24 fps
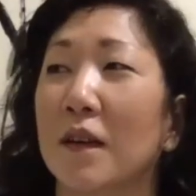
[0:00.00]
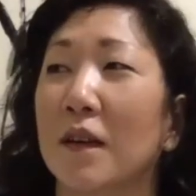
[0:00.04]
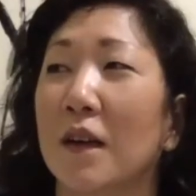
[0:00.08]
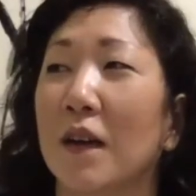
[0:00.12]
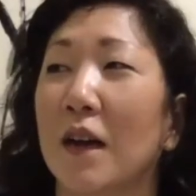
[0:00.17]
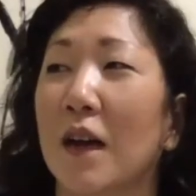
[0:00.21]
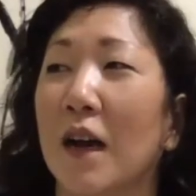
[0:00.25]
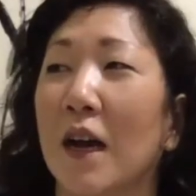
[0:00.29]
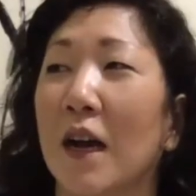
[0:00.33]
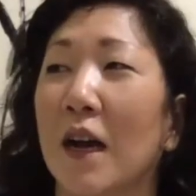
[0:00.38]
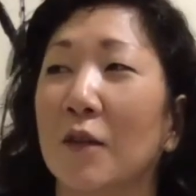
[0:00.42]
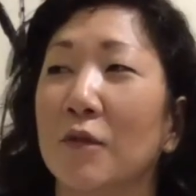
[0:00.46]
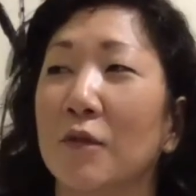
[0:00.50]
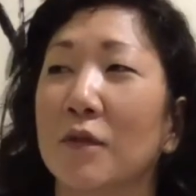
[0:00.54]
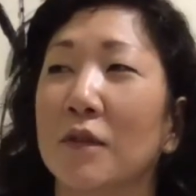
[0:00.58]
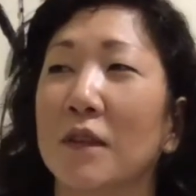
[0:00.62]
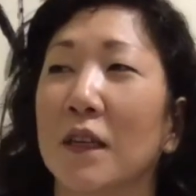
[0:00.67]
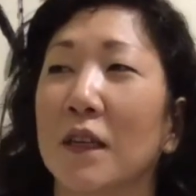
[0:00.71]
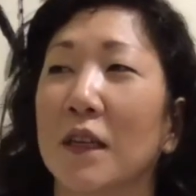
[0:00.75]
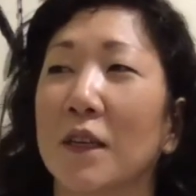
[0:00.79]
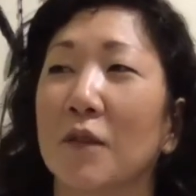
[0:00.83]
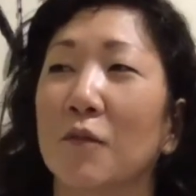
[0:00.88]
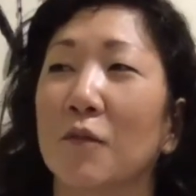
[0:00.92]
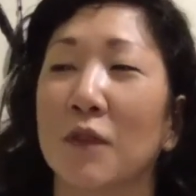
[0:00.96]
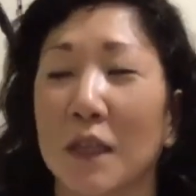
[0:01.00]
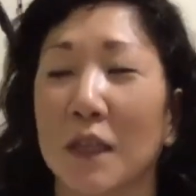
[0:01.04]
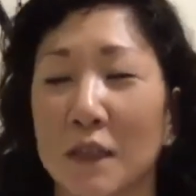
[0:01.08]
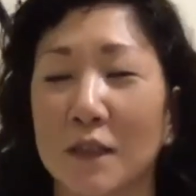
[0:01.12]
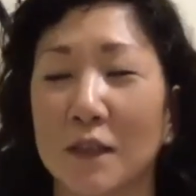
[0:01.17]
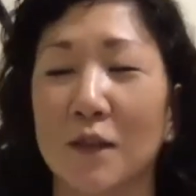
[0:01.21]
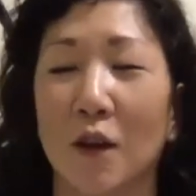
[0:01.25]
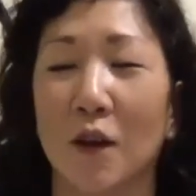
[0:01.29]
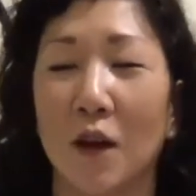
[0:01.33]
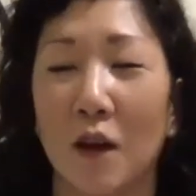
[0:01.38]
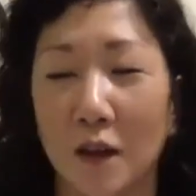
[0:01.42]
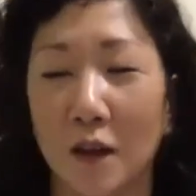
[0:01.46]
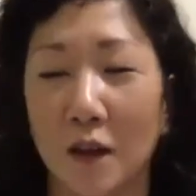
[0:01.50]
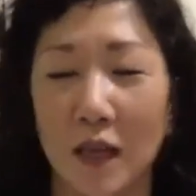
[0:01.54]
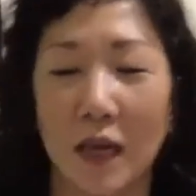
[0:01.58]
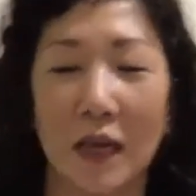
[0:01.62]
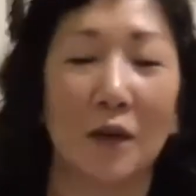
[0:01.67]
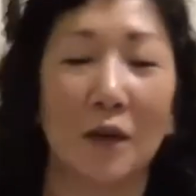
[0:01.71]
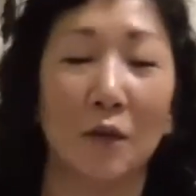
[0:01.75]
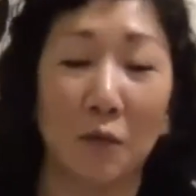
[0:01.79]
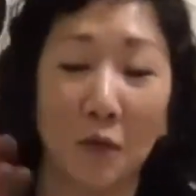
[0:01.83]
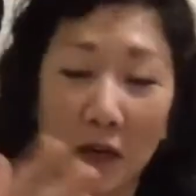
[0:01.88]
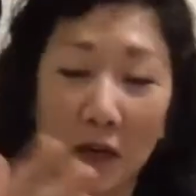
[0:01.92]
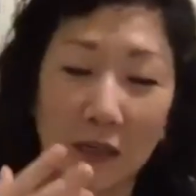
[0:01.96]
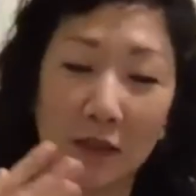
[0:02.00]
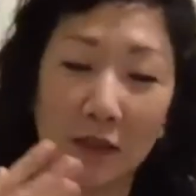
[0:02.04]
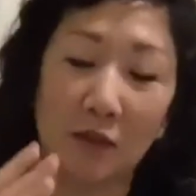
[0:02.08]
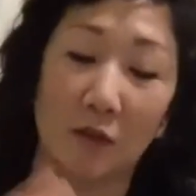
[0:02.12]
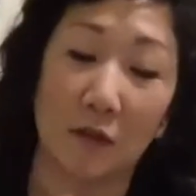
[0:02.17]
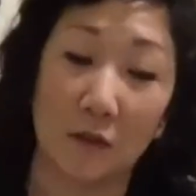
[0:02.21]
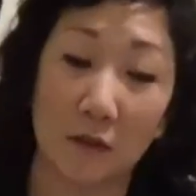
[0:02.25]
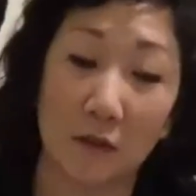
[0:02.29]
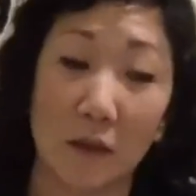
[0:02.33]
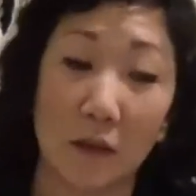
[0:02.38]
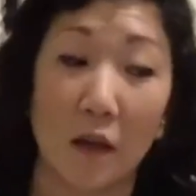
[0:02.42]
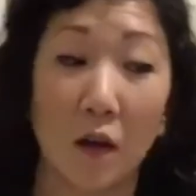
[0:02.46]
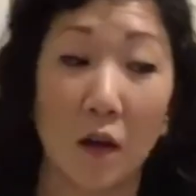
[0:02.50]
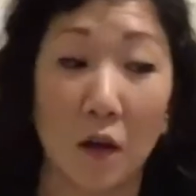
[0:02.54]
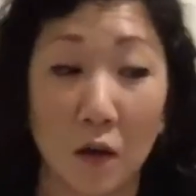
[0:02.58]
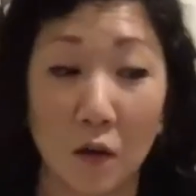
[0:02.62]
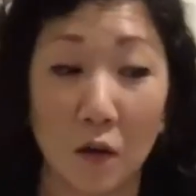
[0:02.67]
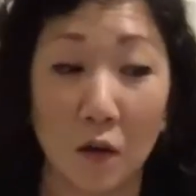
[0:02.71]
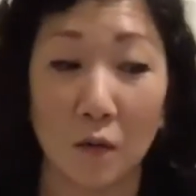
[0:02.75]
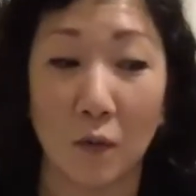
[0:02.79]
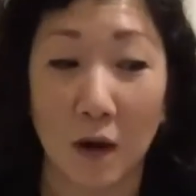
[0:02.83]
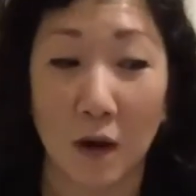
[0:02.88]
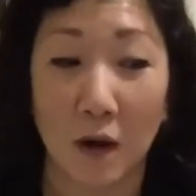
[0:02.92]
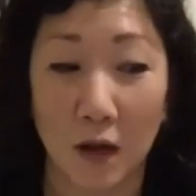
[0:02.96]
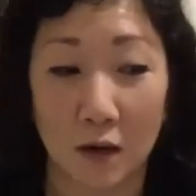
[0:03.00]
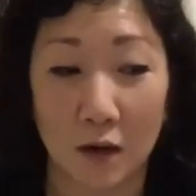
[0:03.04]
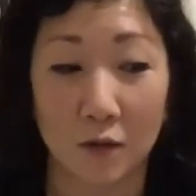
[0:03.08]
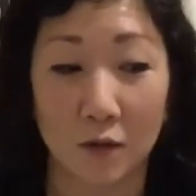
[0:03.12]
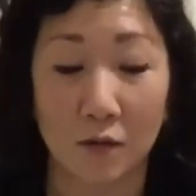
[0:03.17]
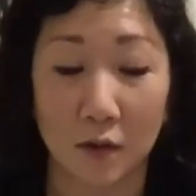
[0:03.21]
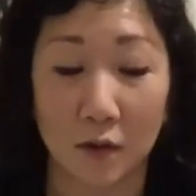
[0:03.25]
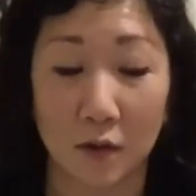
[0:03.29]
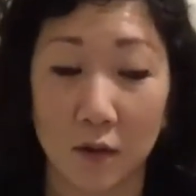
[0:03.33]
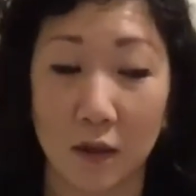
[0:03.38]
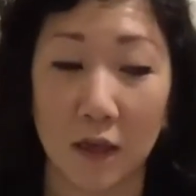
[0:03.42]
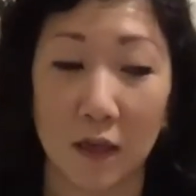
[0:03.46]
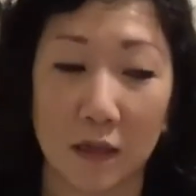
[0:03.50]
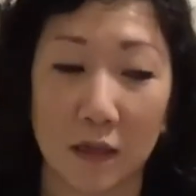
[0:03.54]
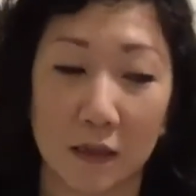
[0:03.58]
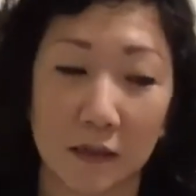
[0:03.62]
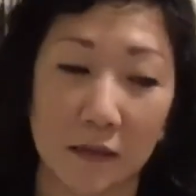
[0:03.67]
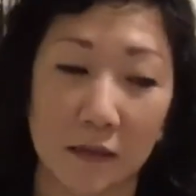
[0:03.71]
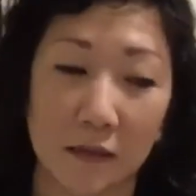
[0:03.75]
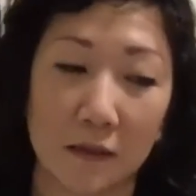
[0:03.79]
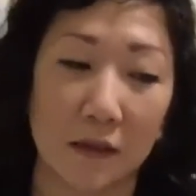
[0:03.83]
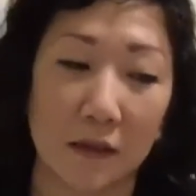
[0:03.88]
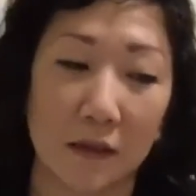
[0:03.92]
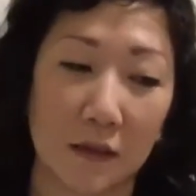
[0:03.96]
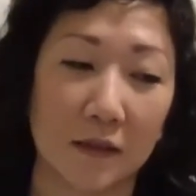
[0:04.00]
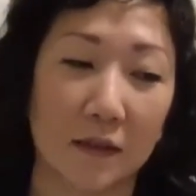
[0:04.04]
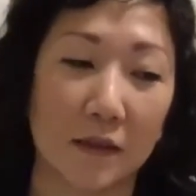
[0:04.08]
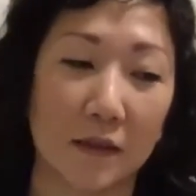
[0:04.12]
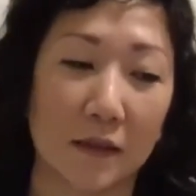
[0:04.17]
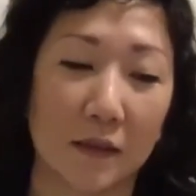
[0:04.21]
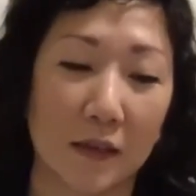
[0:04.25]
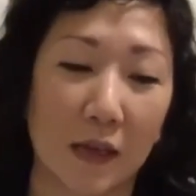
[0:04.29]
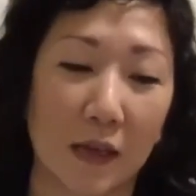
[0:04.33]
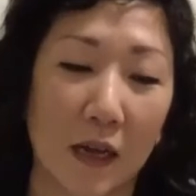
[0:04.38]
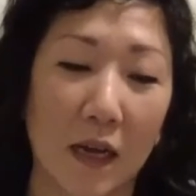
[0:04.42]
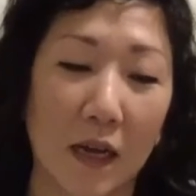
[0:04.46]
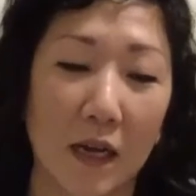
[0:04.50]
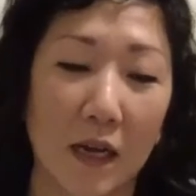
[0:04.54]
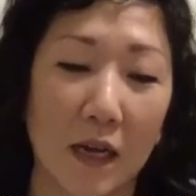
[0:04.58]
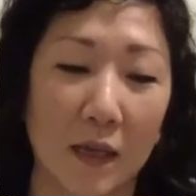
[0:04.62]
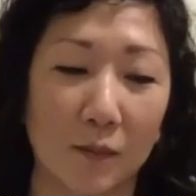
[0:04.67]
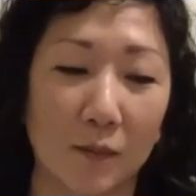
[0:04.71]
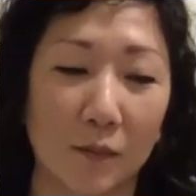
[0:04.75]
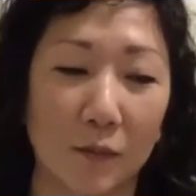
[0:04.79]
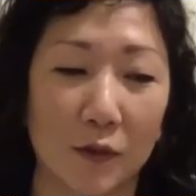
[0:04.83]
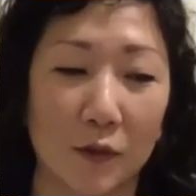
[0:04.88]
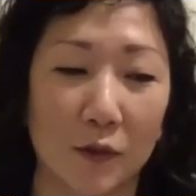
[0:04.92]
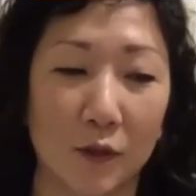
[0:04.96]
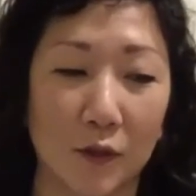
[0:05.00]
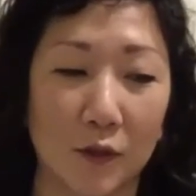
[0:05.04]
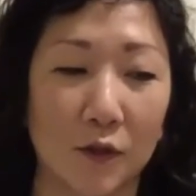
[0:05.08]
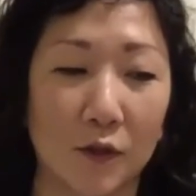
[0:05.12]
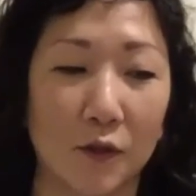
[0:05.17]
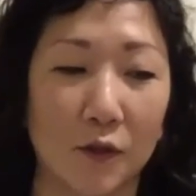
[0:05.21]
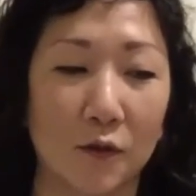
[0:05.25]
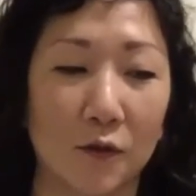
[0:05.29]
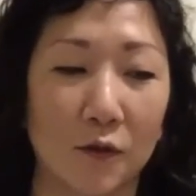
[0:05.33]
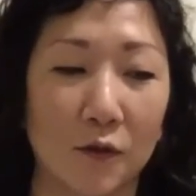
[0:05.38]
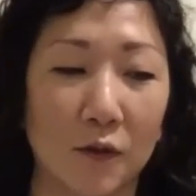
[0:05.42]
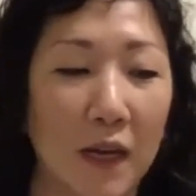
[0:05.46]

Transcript: I was like, when I saw that a while ago, I was like, oh wow, okay, it's time to.